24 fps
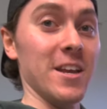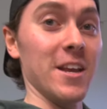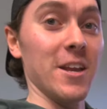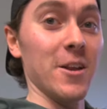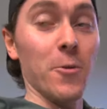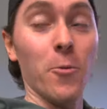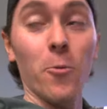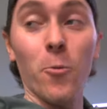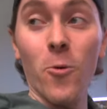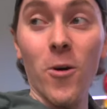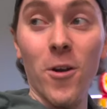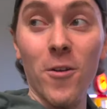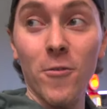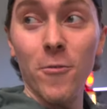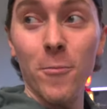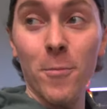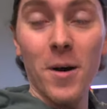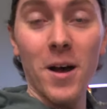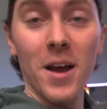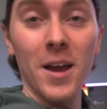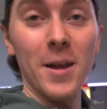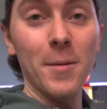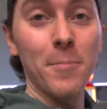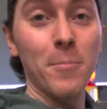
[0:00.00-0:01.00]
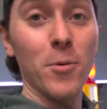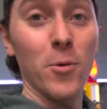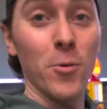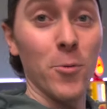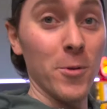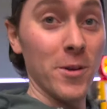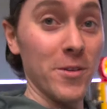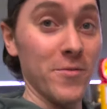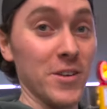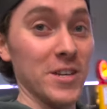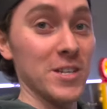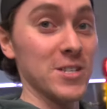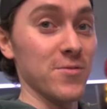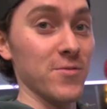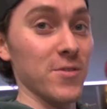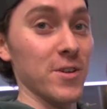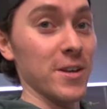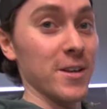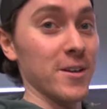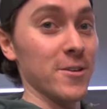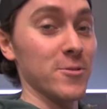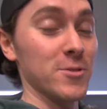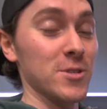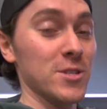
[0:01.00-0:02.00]
in one of my previous
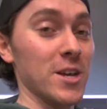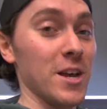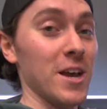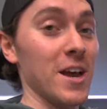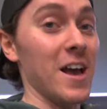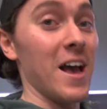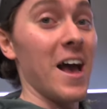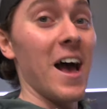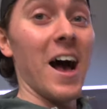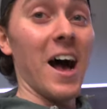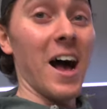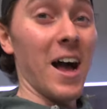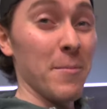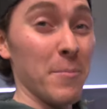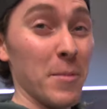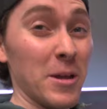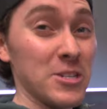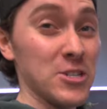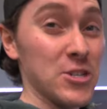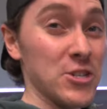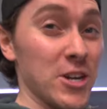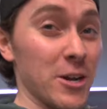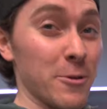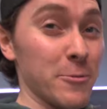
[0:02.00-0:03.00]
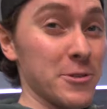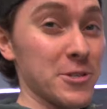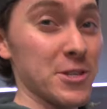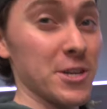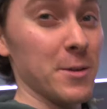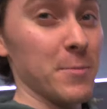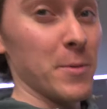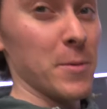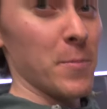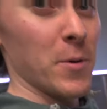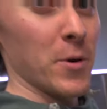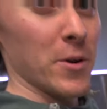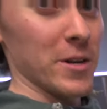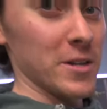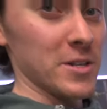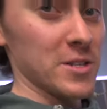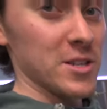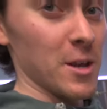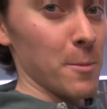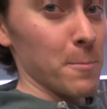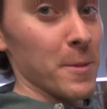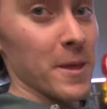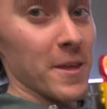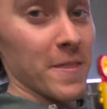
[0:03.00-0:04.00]
videos, I mentioned I was gonna be putting
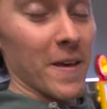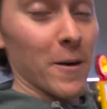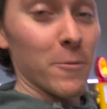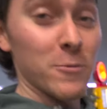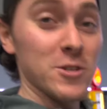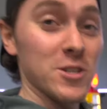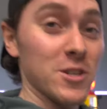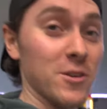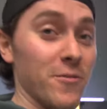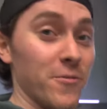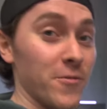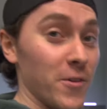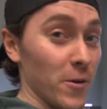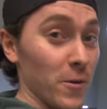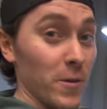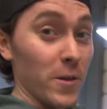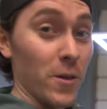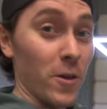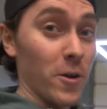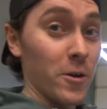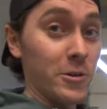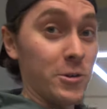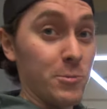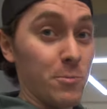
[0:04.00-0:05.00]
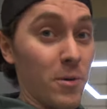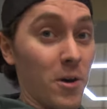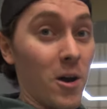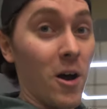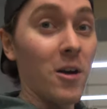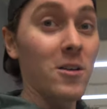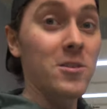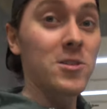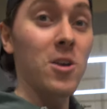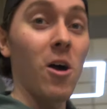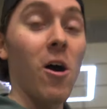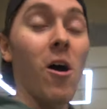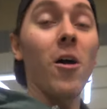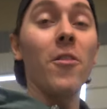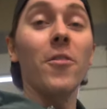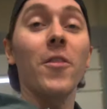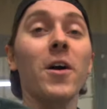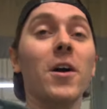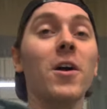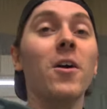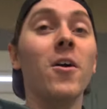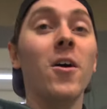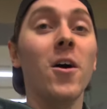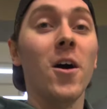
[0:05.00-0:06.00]
something that was in a fairly large box on
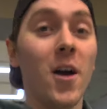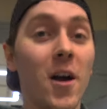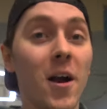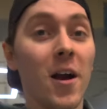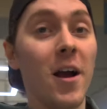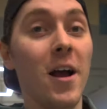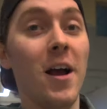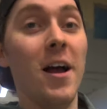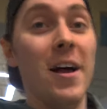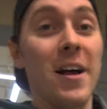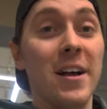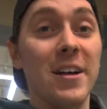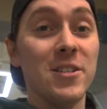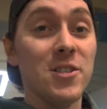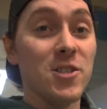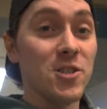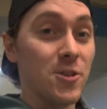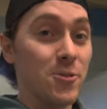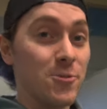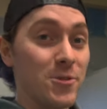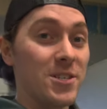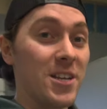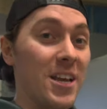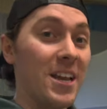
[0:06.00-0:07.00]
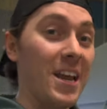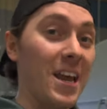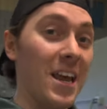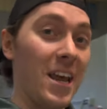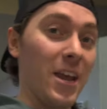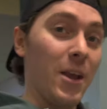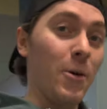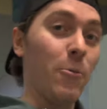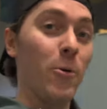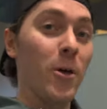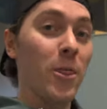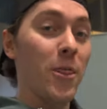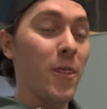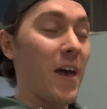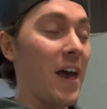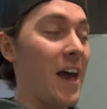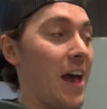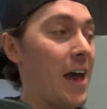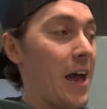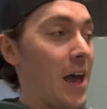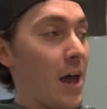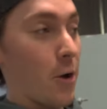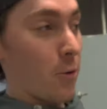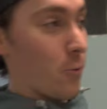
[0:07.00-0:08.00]
the car. So today,
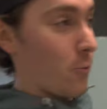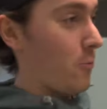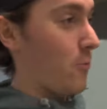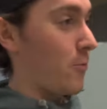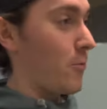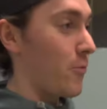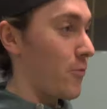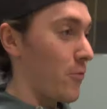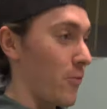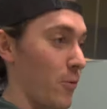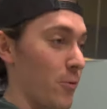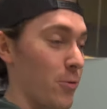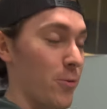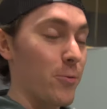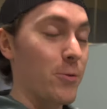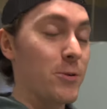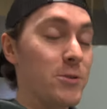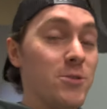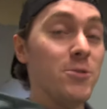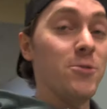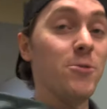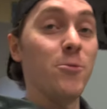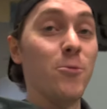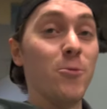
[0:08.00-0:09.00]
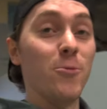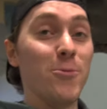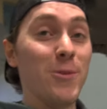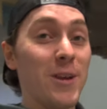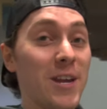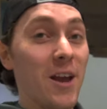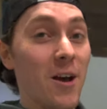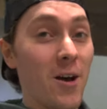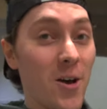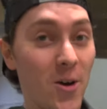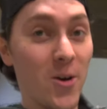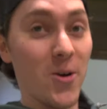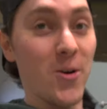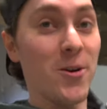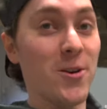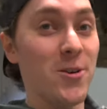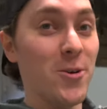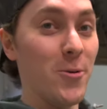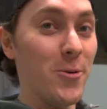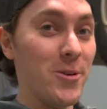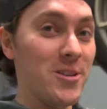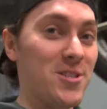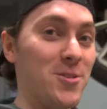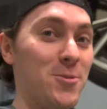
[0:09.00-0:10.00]
without further ado, we are
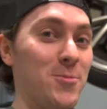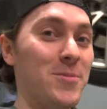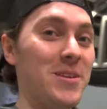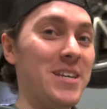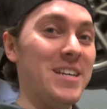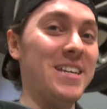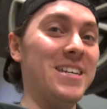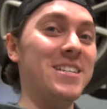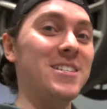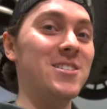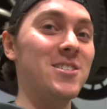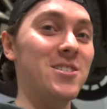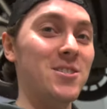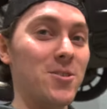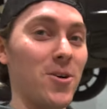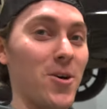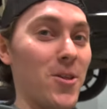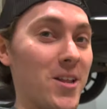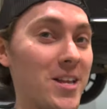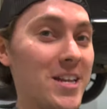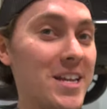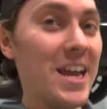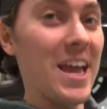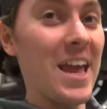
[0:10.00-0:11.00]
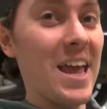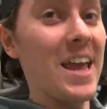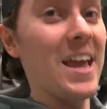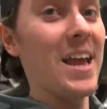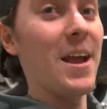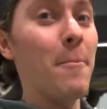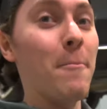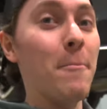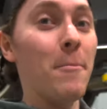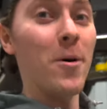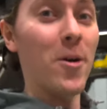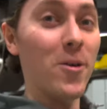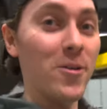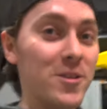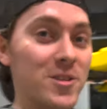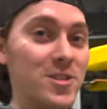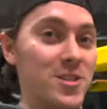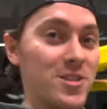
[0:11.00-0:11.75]
going to be installing a Mark